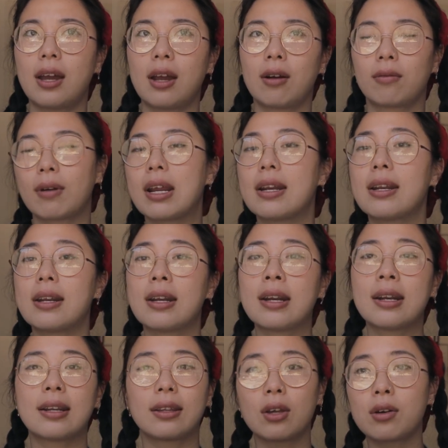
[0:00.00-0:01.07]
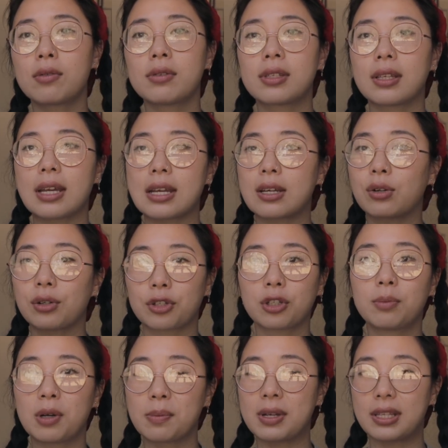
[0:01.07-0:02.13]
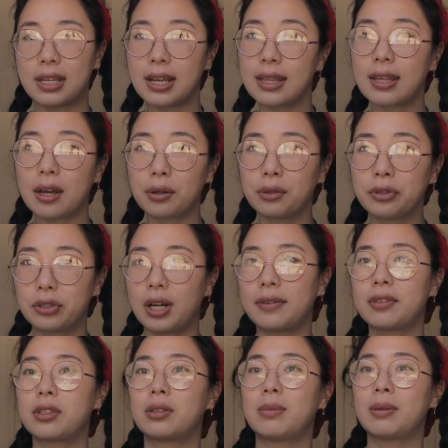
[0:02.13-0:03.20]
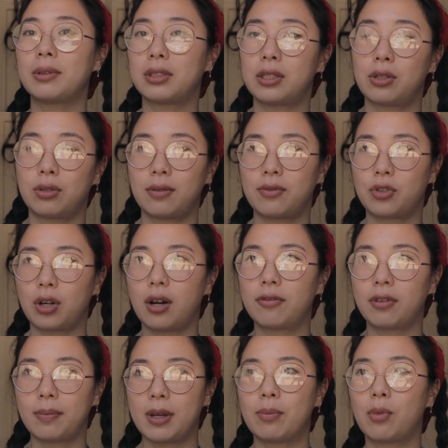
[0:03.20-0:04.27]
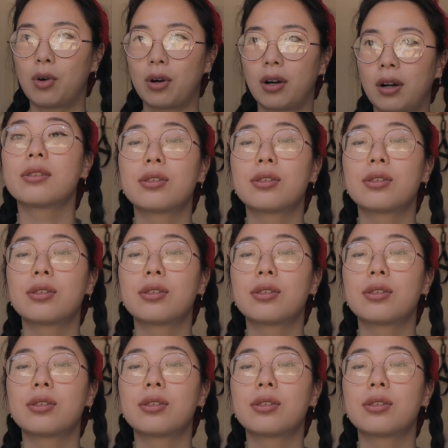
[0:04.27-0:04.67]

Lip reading: written those like crucial moments in that old draft, so I'm able to sort of draw from it more.